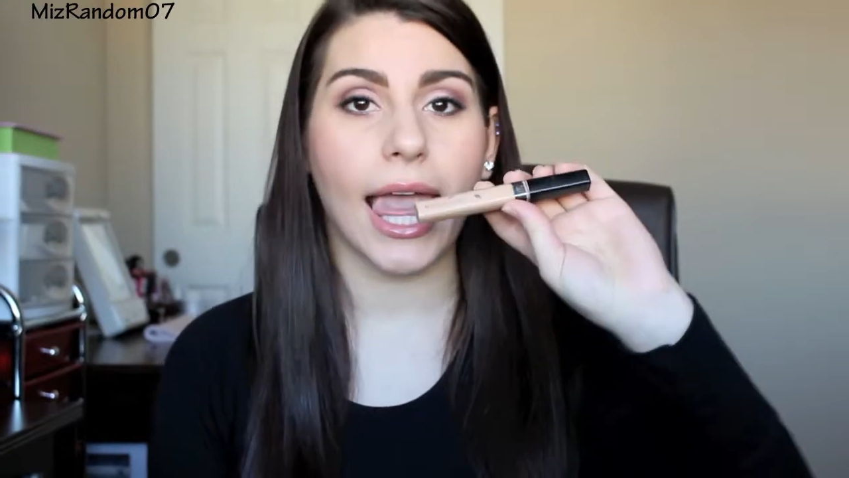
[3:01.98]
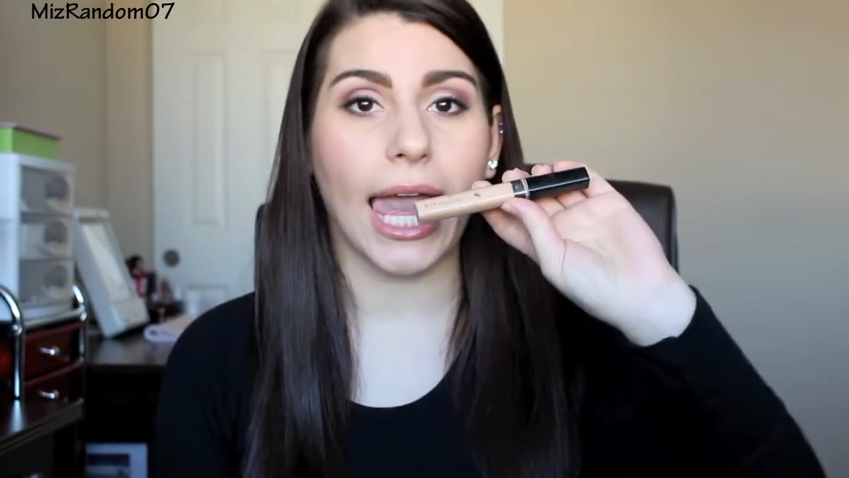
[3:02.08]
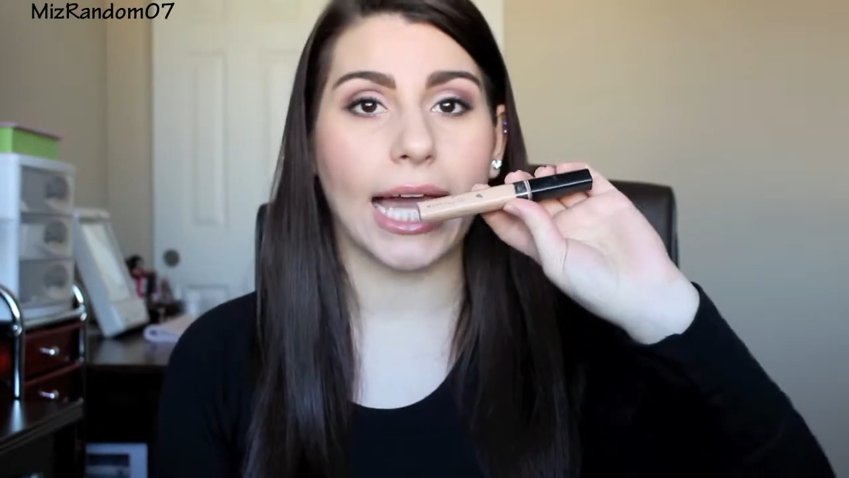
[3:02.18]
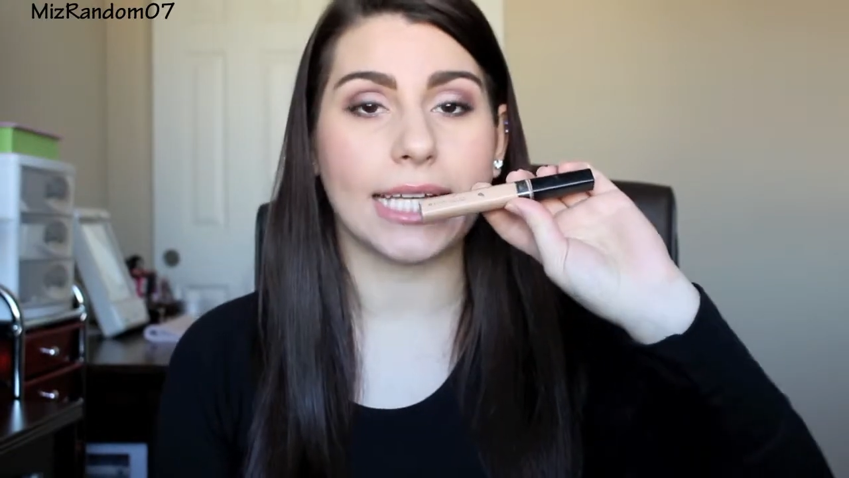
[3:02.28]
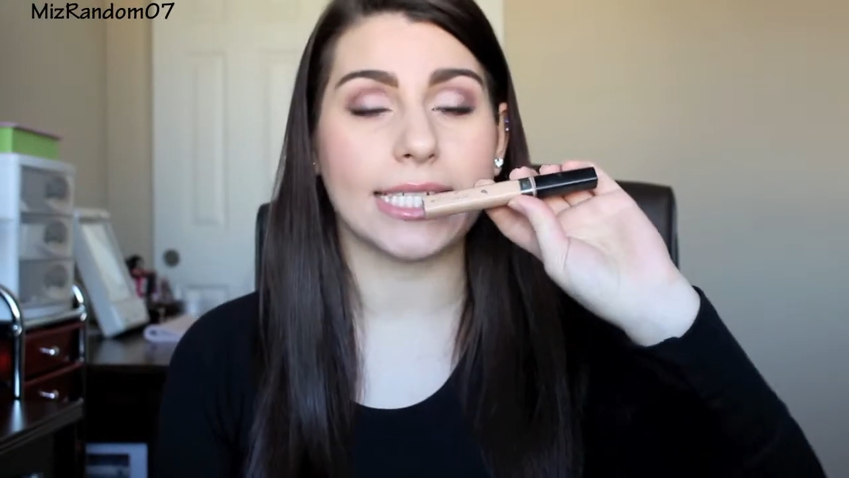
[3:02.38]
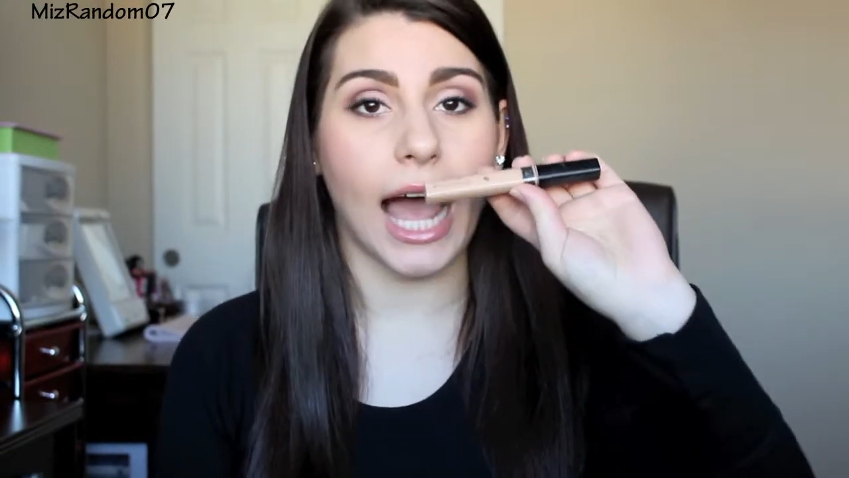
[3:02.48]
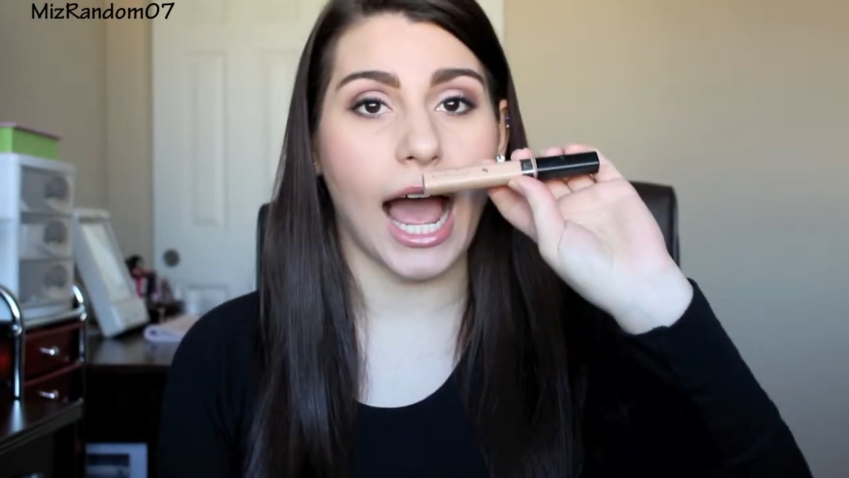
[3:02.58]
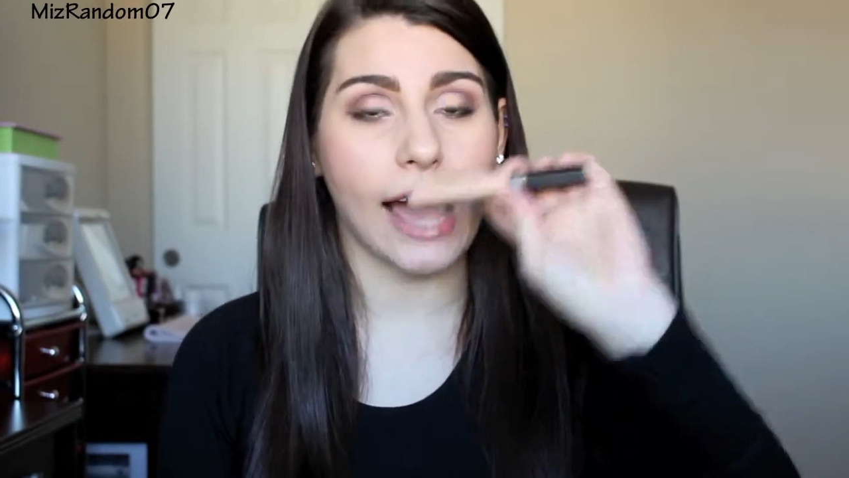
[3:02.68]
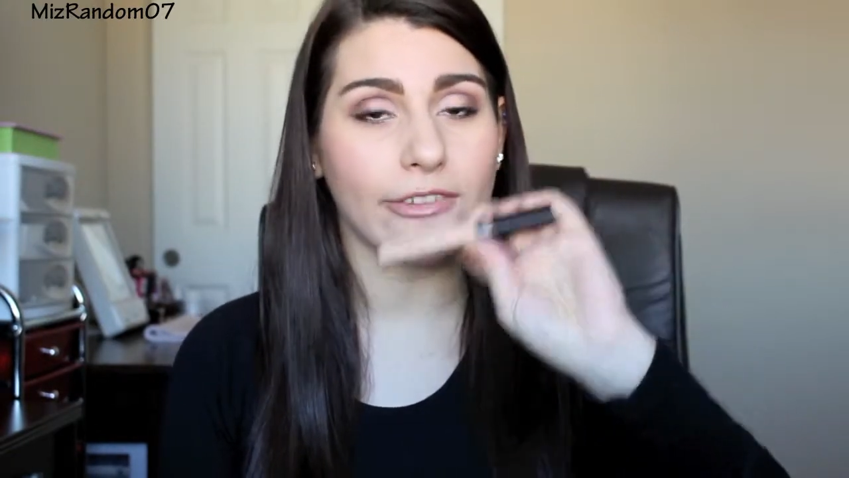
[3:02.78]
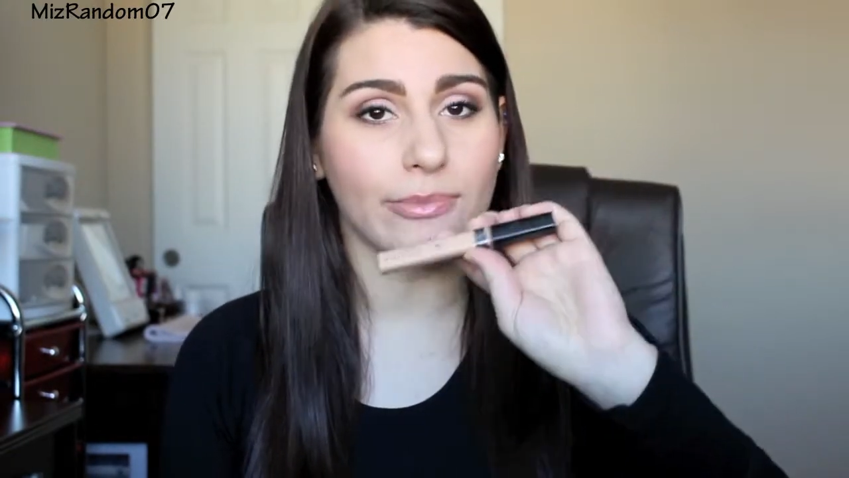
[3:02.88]
And
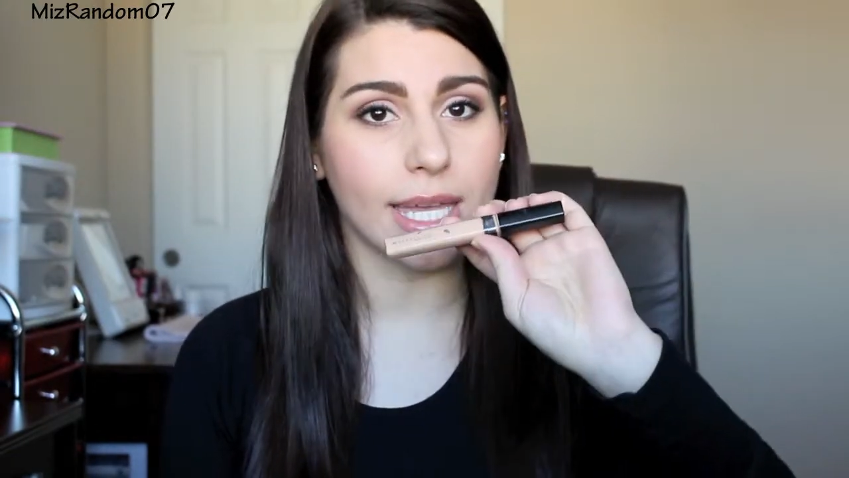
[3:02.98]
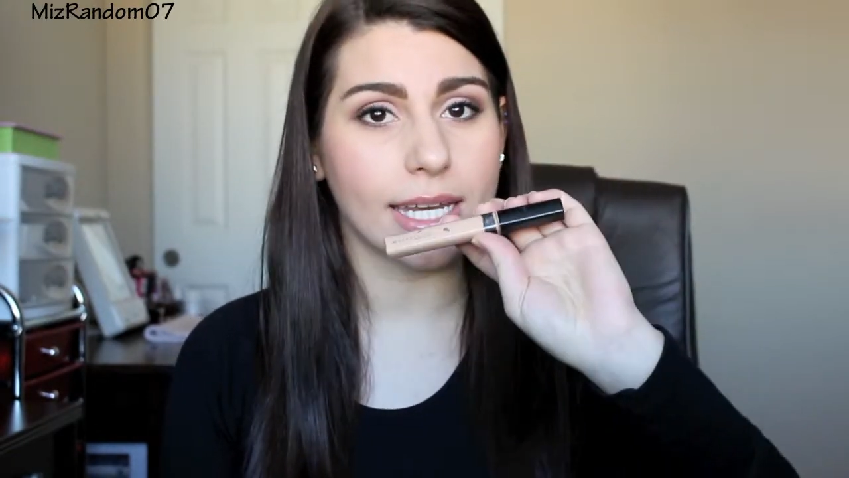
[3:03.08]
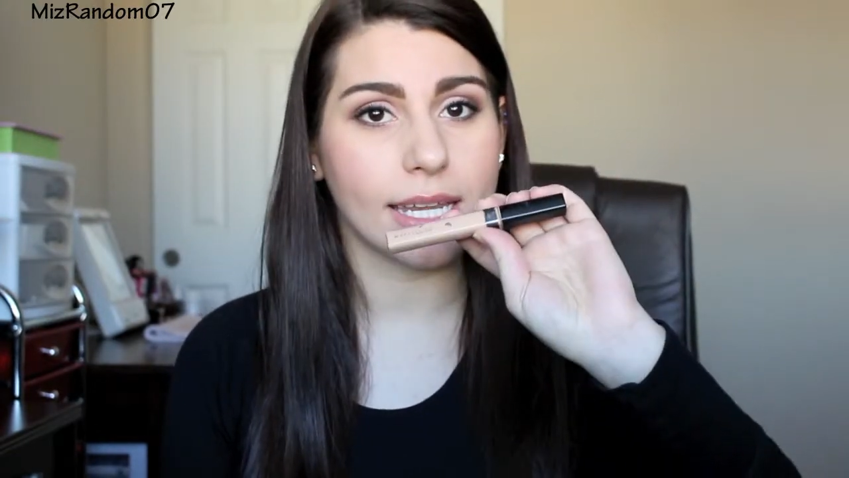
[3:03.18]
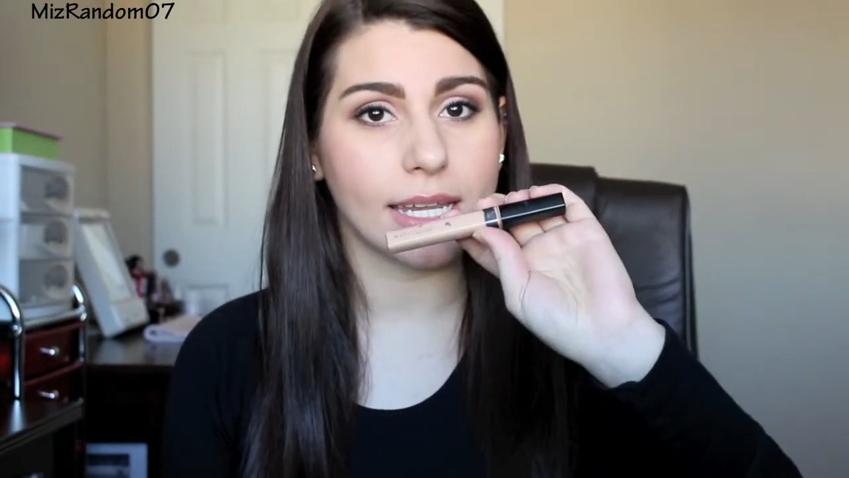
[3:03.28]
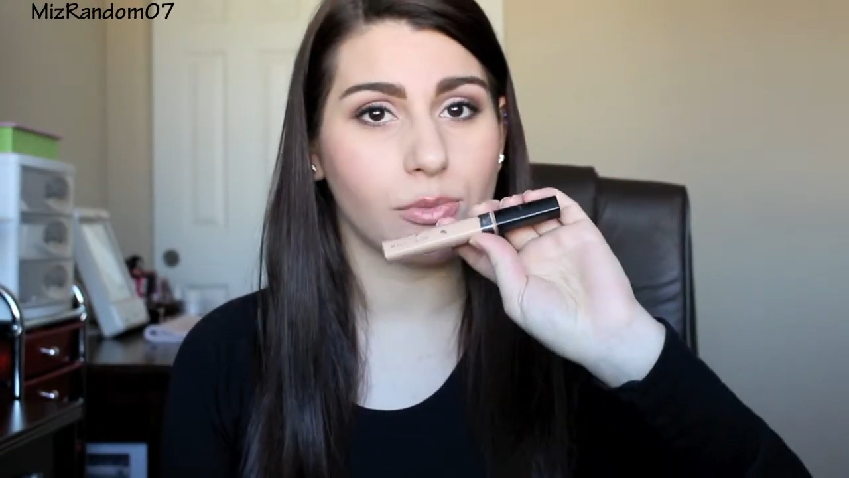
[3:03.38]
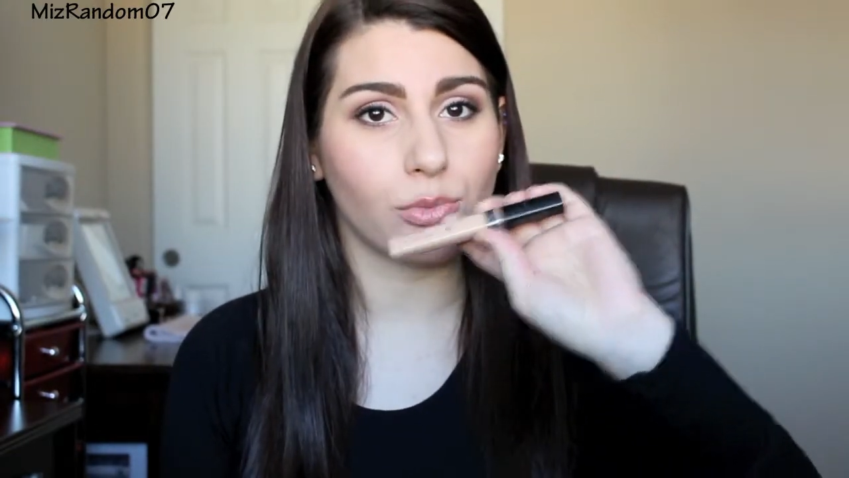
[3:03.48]
I've been